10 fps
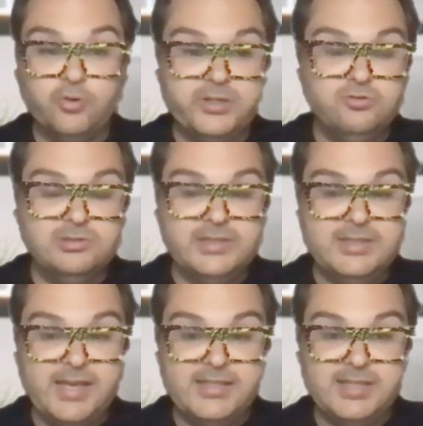
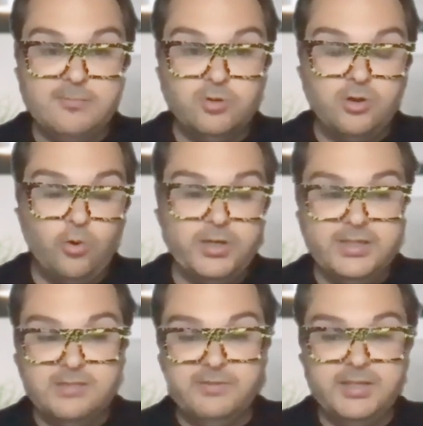pre-release as I'm recording
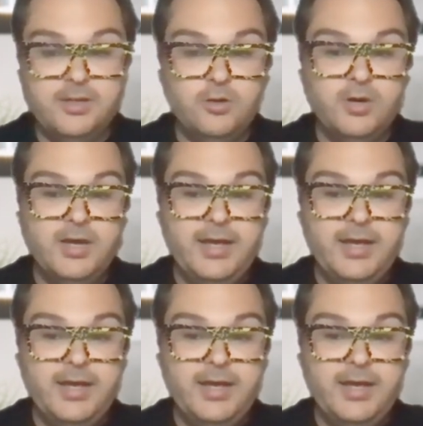this video,